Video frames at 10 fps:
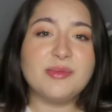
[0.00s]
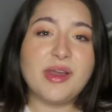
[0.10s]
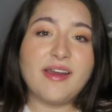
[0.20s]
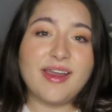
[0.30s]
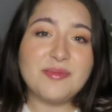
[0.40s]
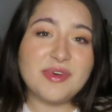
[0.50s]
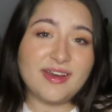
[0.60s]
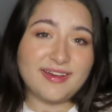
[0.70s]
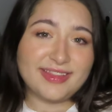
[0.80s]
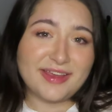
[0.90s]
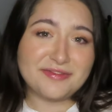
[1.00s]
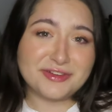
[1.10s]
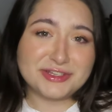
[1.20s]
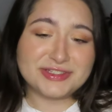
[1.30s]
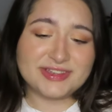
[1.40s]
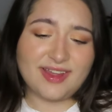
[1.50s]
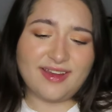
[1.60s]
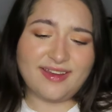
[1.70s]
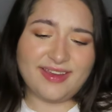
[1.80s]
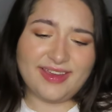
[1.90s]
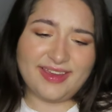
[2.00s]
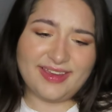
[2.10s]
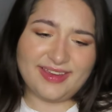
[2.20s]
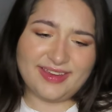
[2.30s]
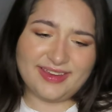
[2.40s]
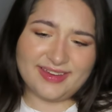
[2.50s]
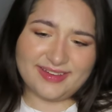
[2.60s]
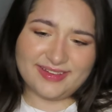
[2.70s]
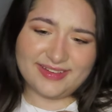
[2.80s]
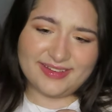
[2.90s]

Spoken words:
about Emma on that first night.